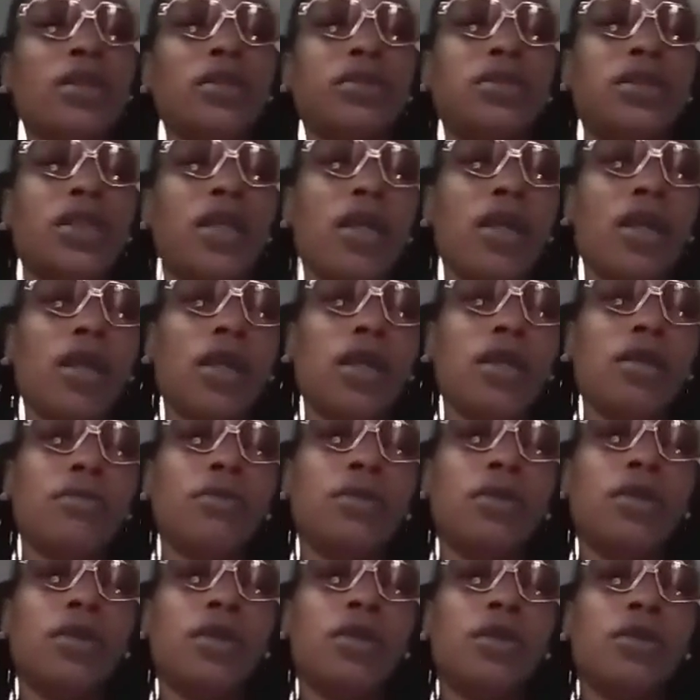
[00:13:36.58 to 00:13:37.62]
today.
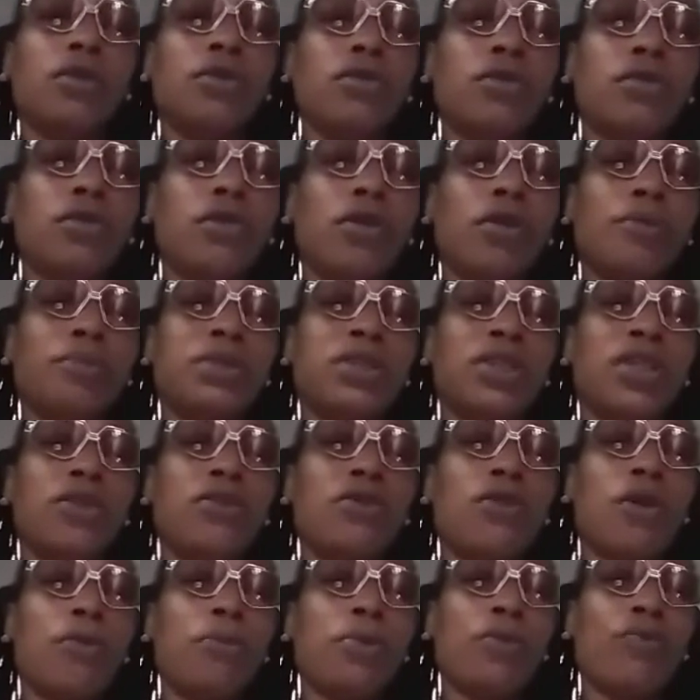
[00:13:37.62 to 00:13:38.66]
You know what I'm saying?
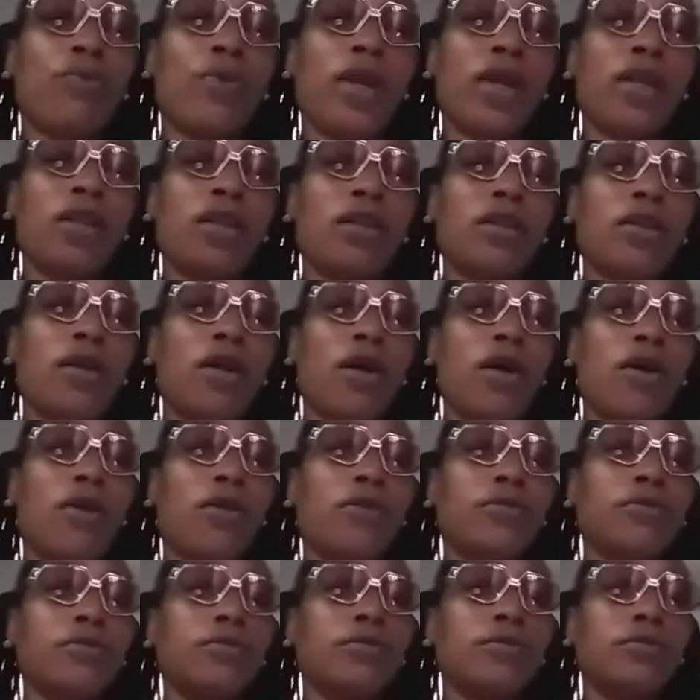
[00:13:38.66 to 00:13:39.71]
You're going to be ready to go.
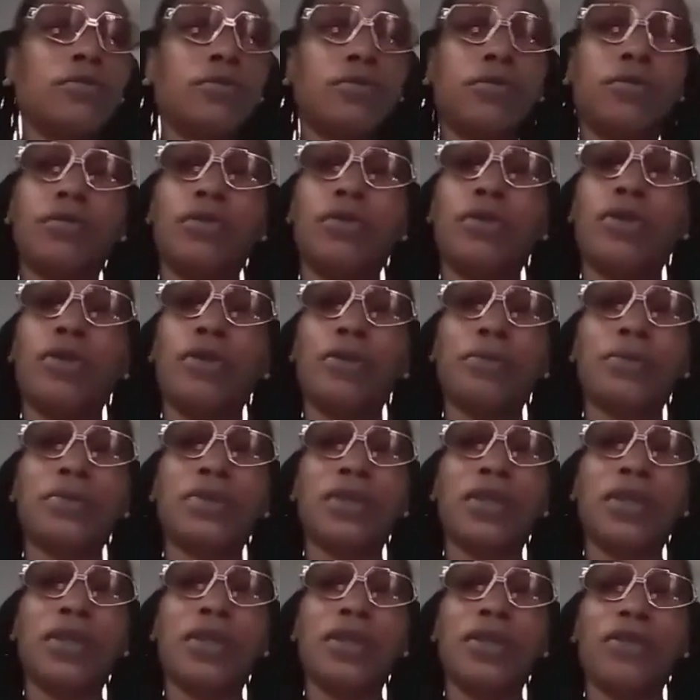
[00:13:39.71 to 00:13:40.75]
You know what I'm
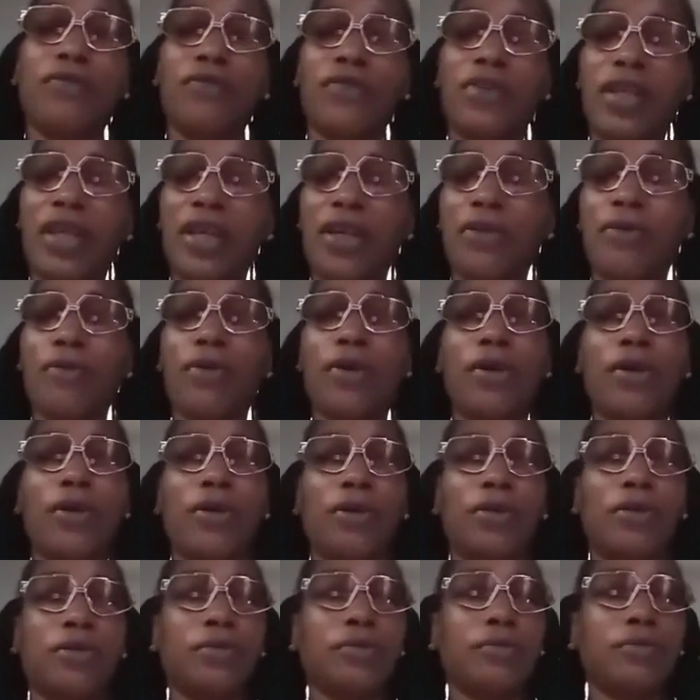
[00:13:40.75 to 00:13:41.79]
saying? For later
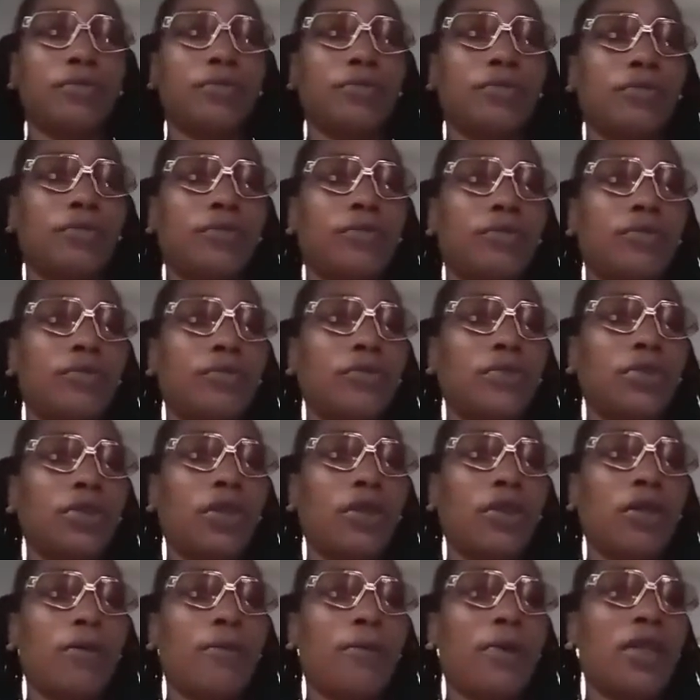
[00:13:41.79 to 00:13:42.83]
on.
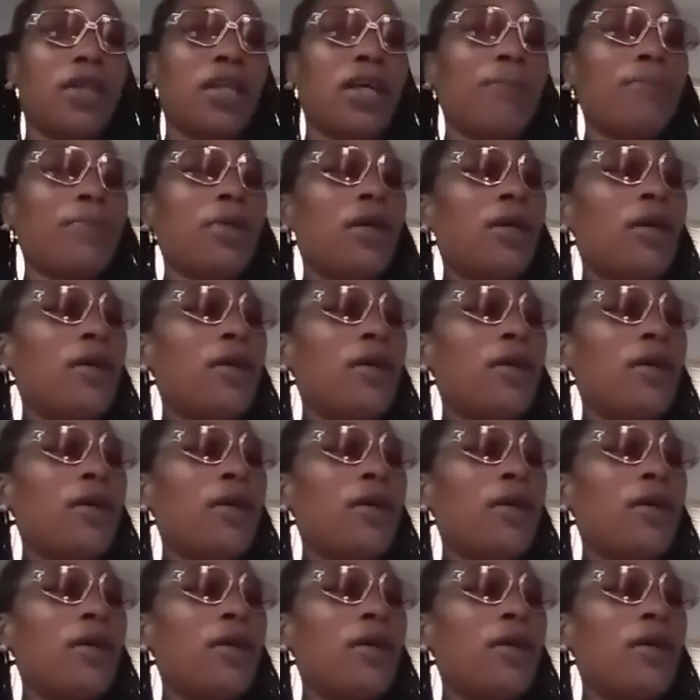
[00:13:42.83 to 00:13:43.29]
Yeah. And I'm